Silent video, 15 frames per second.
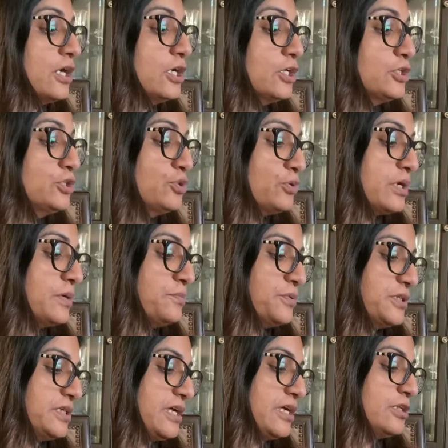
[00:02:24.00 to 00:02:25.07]
you can
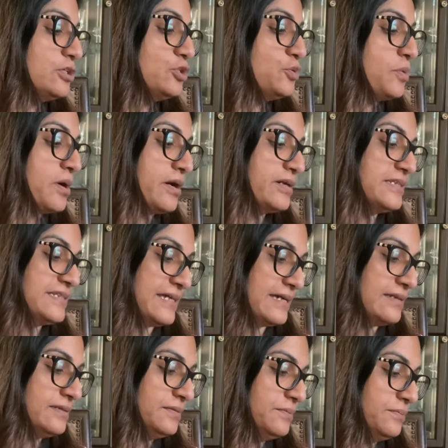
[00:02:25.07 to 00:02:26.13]
pretend you are
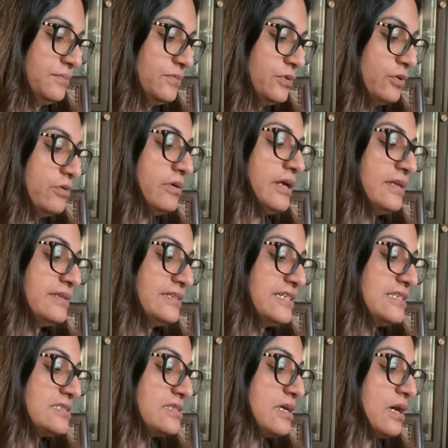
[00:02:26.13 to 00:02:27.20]
dead or at
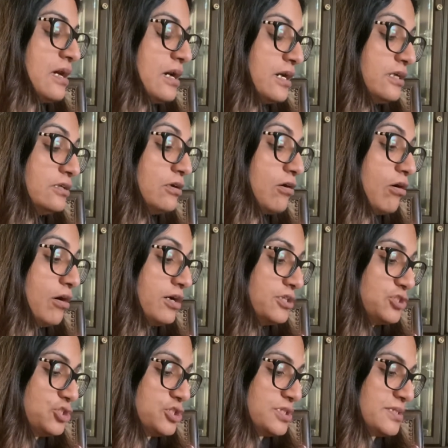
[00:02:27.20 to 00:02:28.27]
least
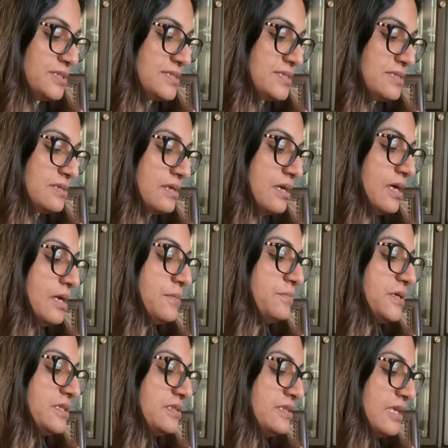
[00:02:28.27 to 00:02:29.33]
unconscious,
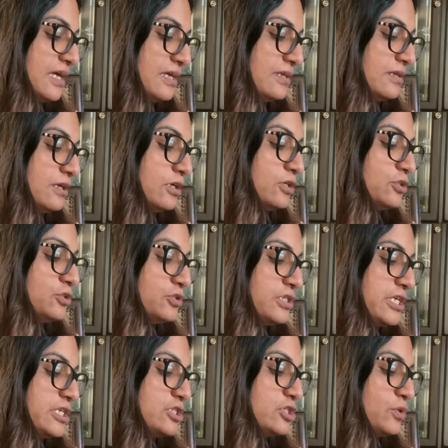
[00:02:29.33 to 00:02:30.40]
but then your
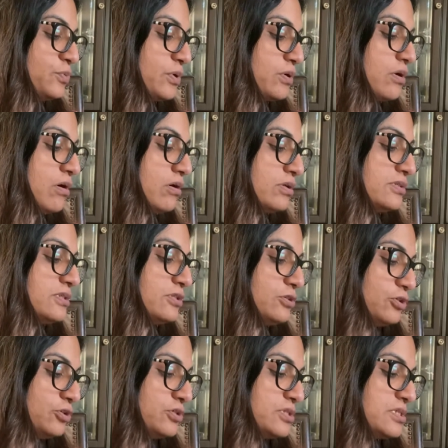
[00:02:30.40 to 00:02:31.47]
teacher will call the
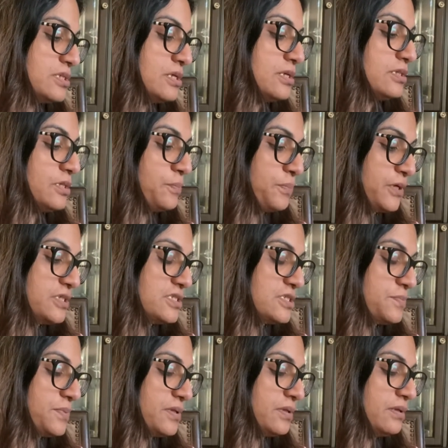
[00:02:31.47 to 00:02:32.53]
nurse, the
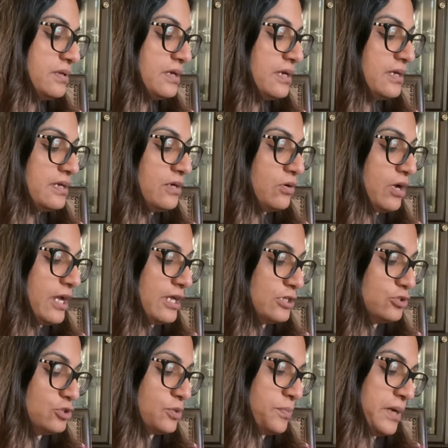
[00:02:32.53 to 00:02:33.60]
principal,
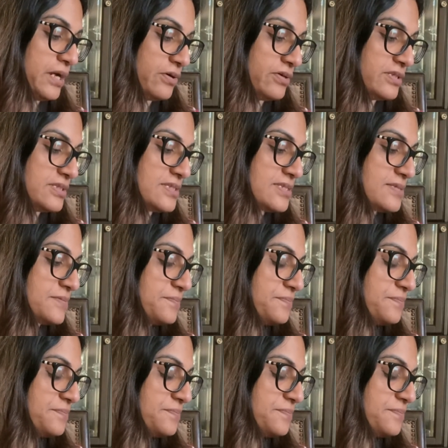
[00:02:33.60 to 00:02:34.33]
and your parents.